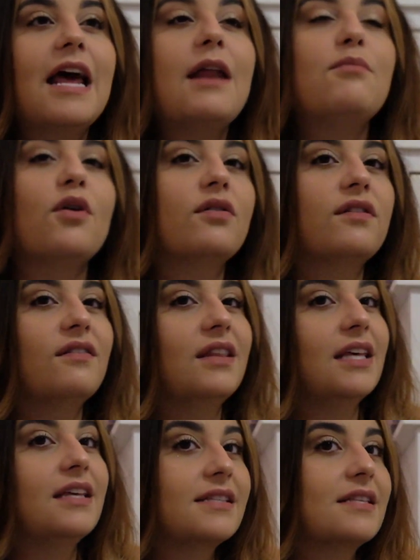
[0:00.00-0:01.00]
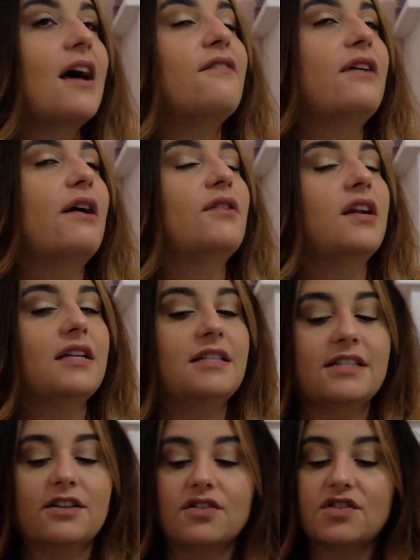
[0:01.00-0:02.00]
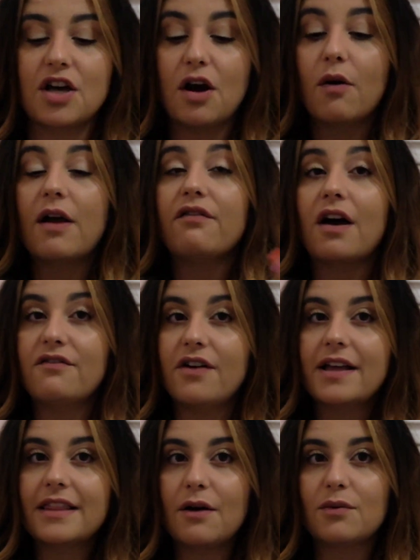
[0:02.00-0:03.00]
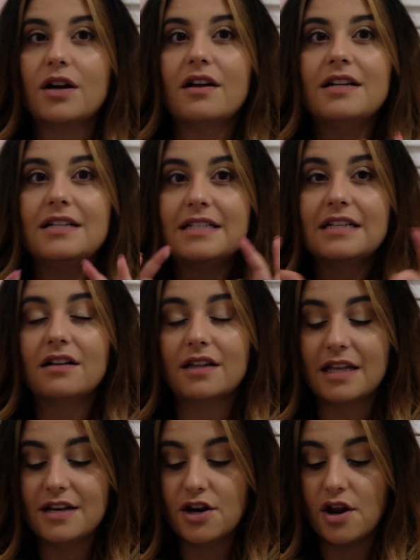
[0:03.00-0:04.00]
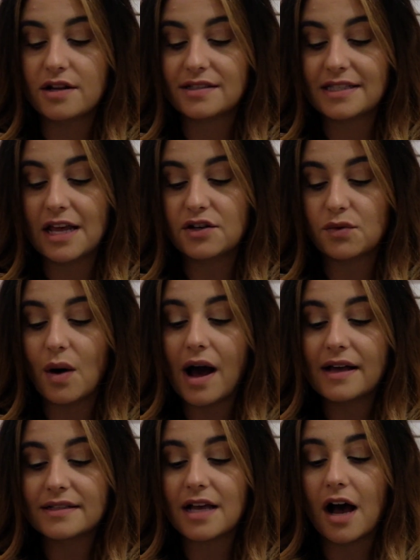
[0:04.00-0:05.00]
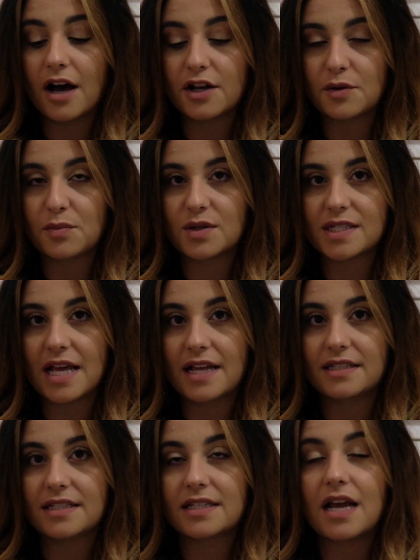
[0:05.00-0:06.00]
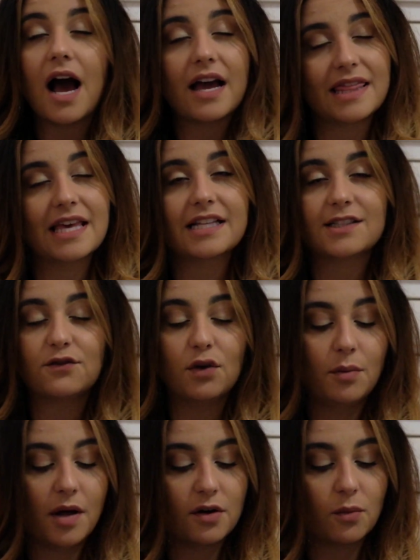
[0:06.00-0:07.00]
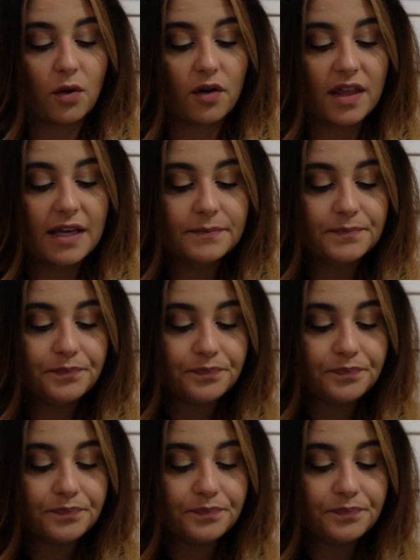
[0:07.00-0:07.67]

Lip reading: And both of these I found on a deal. So if I find that one on a deal, then scent wise, 100%, I think it's full bottle worthy.